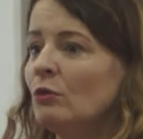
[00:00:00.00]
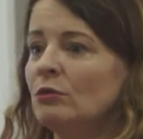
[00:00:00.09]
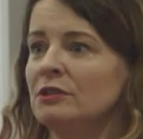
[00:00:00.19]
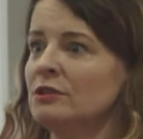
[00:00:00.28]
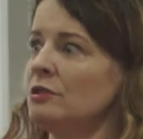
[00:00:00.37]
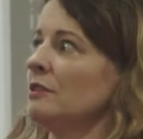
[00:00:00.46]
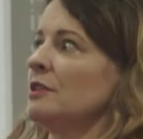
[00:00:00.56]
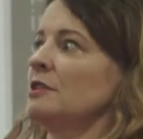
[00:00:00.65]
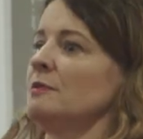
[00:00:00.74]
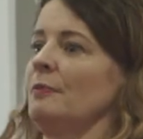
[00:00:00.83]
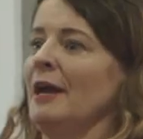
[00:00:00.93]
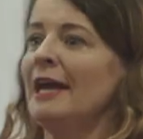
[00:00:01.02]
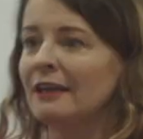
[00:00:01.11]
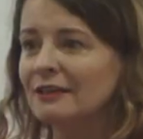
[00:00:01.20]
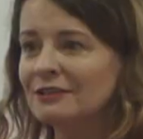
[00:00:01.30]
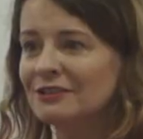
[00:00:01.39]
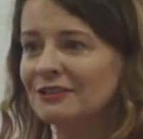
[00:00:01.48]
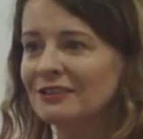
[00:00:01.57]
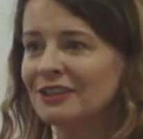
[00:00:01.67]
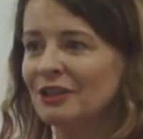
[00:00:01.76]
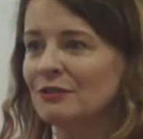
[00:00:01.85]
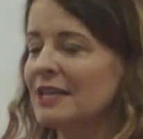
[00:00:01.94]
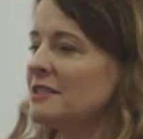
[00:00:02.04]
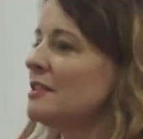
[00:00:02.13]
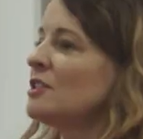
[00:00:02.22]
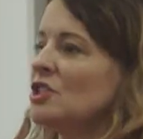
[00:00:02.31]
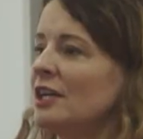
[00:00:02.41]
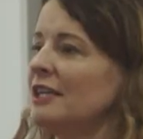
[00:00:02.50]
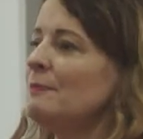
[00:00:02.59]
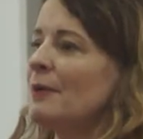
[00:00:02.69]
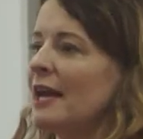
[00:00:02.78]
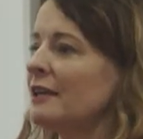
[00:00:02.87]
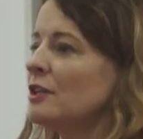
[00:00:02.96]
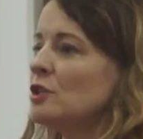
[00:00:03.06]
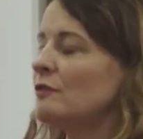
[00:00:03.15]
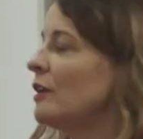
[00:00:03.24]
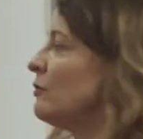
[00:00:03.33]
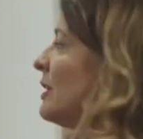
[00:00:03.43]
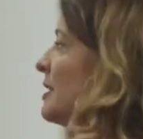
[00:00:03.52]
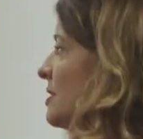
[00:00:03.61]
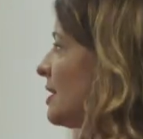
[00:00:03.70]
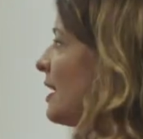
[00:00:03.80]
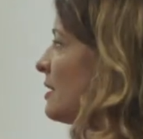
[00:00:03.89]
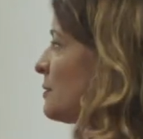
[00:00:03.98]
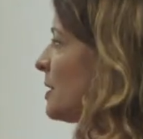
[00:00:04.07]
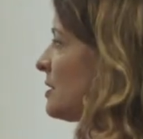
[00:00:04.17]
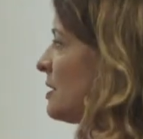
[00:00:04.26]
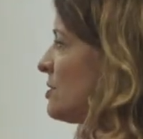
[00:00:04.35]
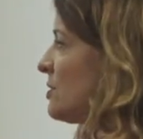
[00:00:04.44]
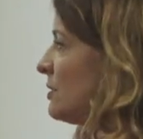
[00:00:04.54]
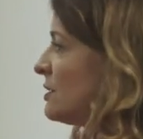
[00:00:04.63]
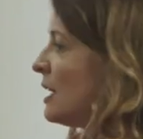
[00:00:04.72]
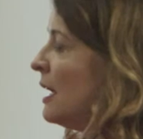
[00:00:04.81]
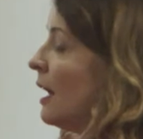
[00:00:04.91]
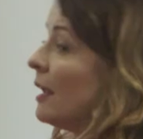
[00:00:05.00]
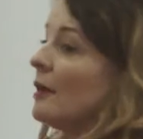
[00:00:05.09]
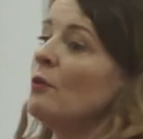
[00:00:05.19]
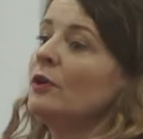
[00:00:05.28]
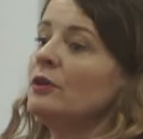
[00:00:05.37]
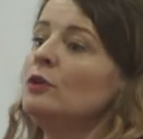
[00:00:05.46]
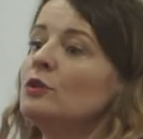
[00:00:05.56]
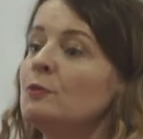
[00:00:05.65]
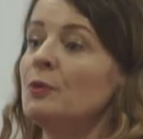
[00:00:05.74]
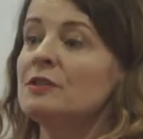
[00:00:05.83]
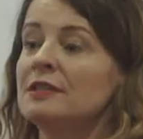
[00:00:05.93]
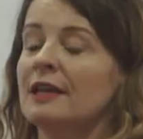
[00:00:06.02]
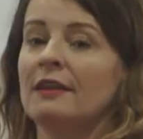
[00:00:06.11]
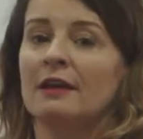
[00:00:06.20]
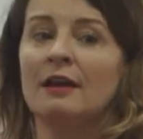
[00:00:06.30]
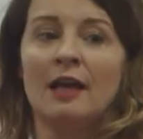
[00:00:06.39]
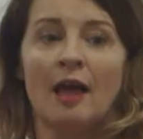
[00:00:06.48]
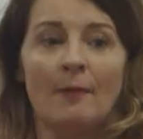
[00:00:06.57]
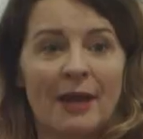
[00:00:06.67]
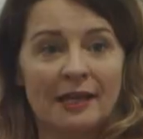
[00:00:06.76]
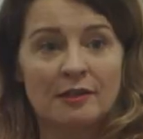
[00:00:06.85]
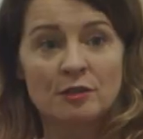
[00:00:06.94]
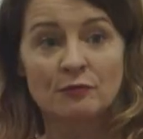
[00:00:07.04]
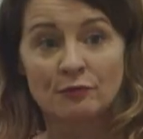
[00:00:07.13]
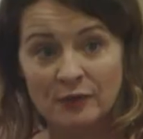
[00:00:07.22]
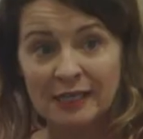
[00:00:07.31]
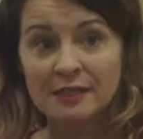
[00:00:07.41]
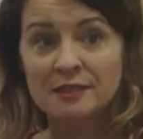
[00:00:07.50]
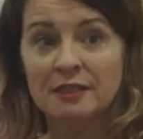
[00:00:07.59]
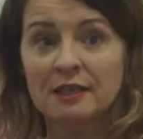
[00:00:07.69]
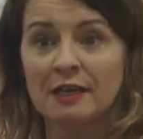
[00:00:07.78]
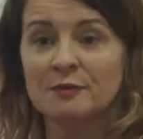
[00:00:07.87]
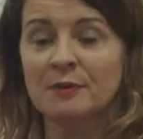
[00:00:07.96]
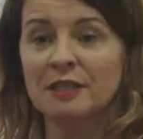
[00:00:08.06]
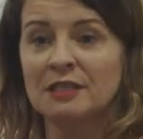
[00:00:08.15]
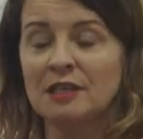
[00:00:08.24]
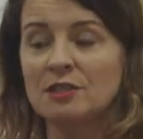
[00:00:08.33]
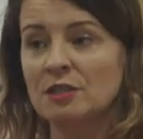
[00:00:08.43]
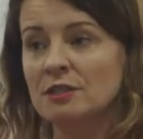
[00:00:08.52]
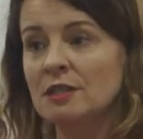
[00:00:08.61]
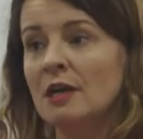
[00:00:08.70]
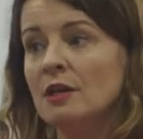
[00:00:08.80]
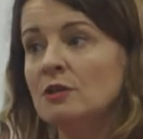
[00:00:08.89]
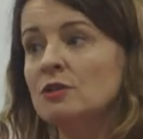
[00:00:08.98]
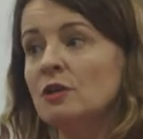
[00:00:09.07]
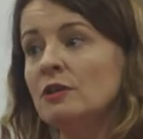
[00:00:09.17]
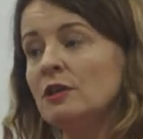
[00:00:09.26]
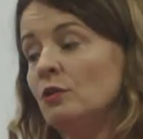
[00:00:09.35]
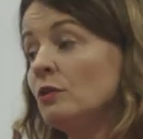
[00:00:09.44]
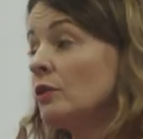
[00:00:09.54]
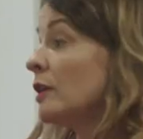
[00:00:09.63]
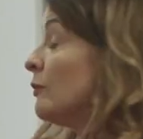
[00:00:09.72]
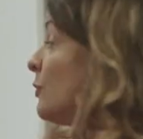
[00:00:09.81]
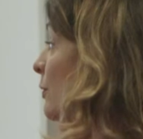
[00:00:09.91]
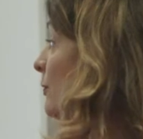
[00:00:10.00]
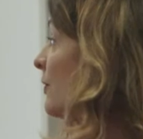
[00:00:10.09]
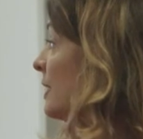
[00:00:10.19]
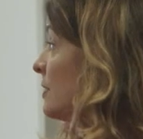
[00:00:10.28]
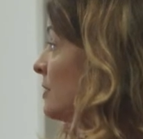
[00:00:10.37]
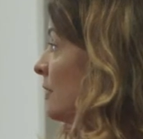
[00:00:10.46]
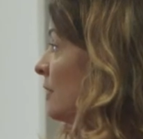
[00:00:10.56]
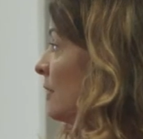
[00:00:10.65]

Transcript: what did you expect? You know, that's a shiny package of unrealistic expectations. And I want you to put together a package of realistic expectations so that you're looking for a fit.